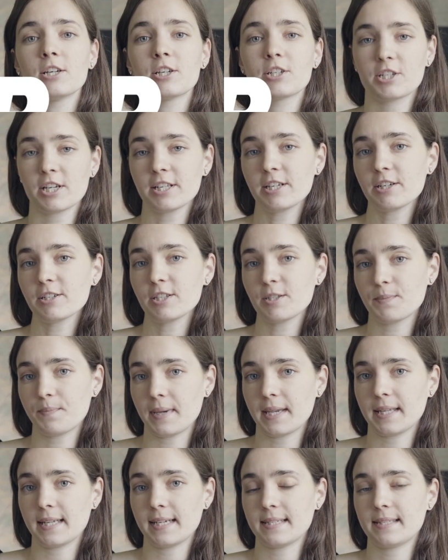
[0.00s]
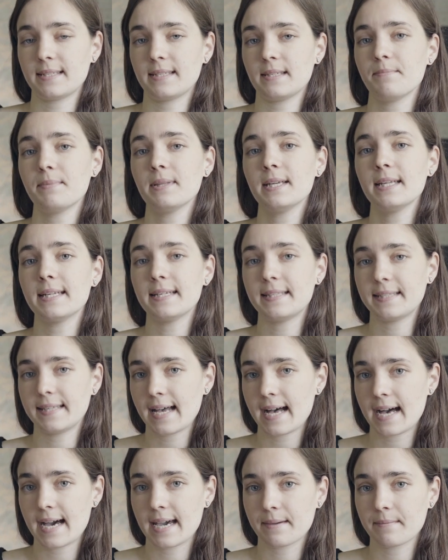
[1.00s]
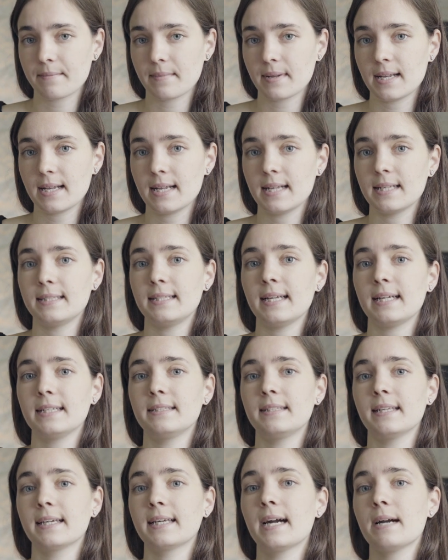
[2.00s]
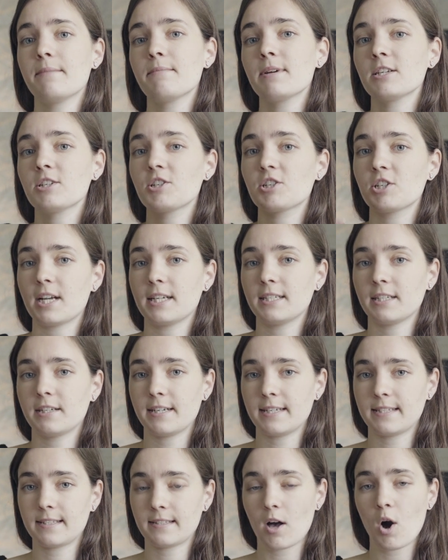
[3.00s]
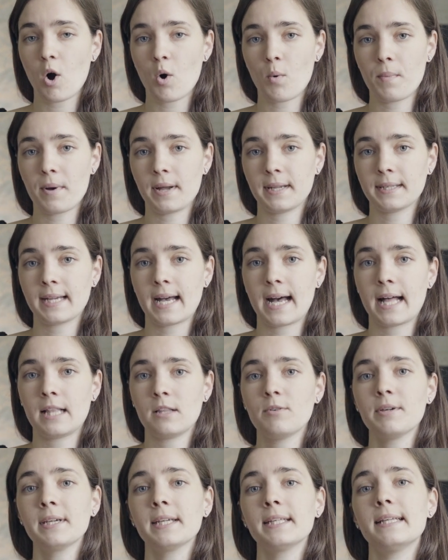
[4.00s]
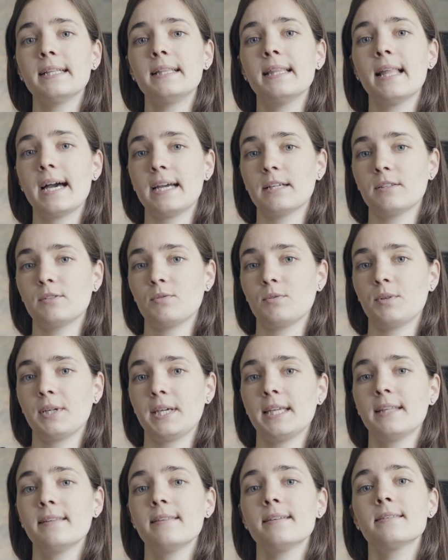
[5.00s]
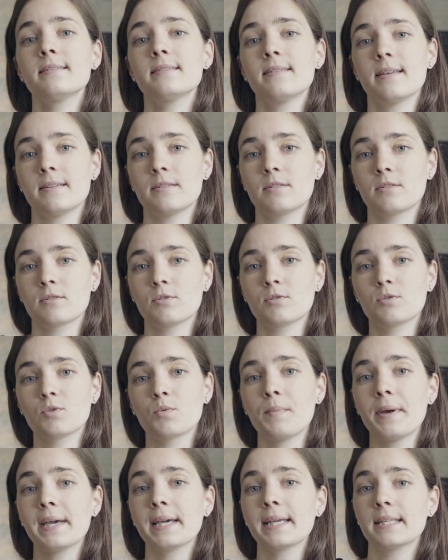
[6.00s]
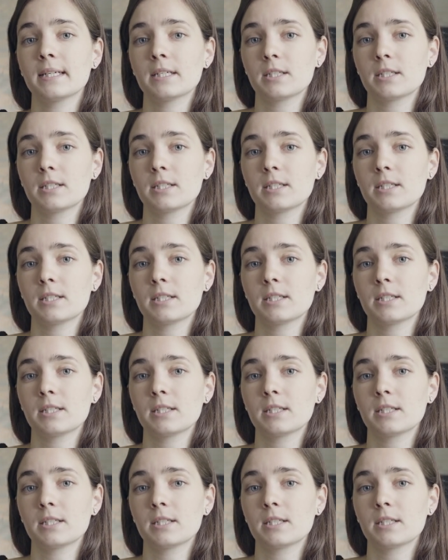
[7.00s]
Shutter speed is simply the time that the camera's shutter is open, allowing the light to hit the sensor to make an